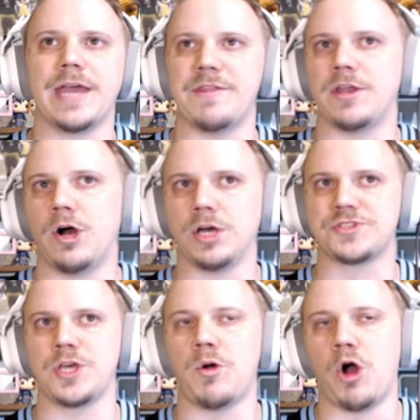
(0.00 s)
And then
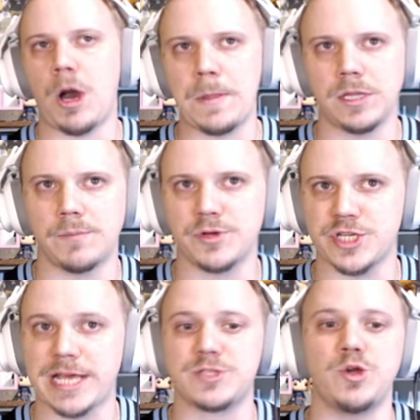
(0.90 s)
also on the
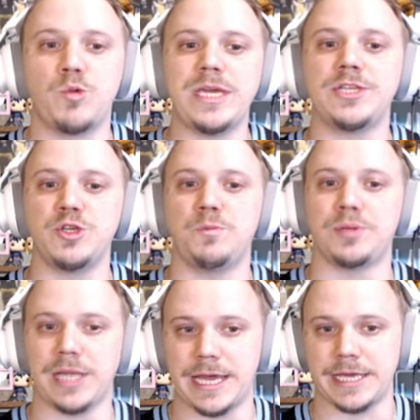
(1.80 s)
Lumberjacks, who we do
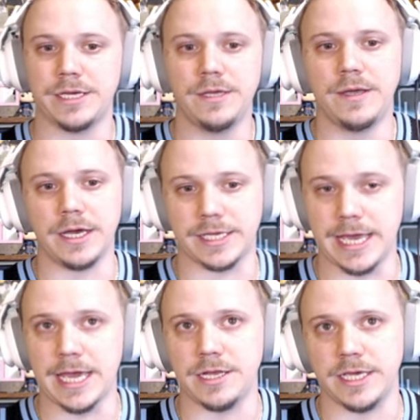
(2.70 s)
play
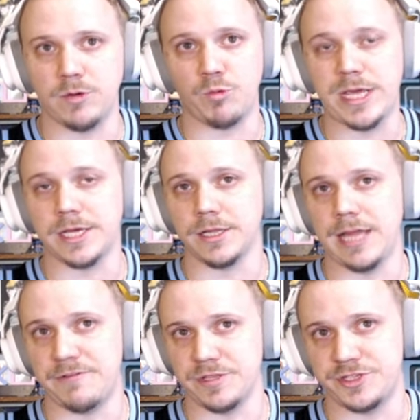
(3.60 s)
again in week
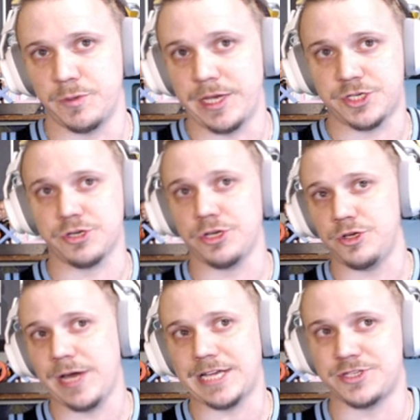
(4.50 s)
11. So make sure
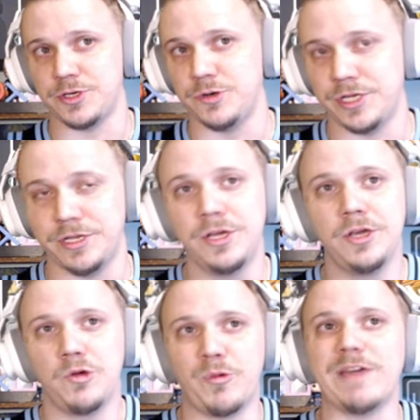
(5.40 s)
you guys tune in.
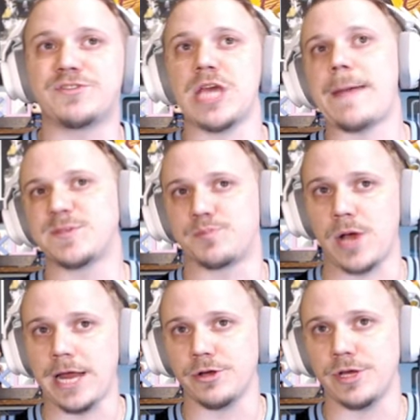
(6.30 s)
We have James
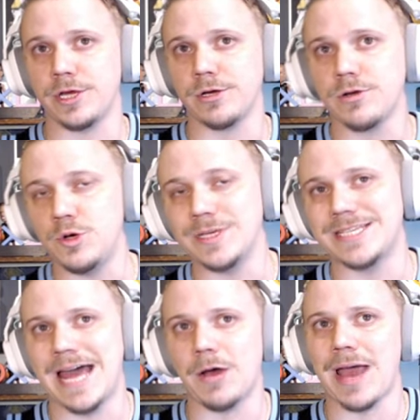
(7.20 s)
Briner here, who
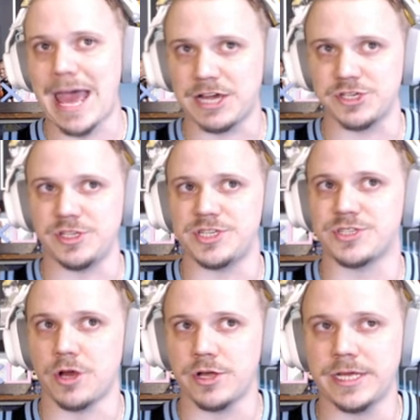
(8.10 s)
is now actually
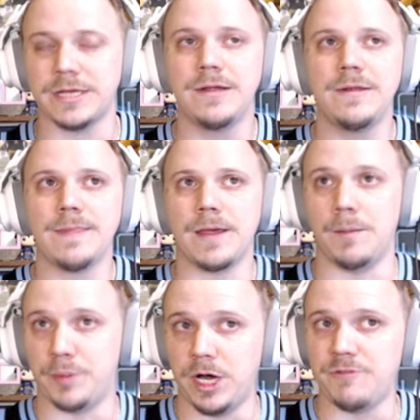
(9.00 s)
starting
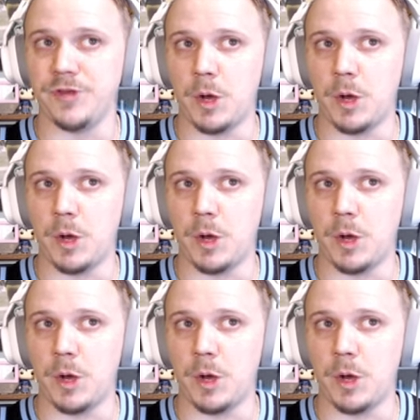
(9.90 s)
above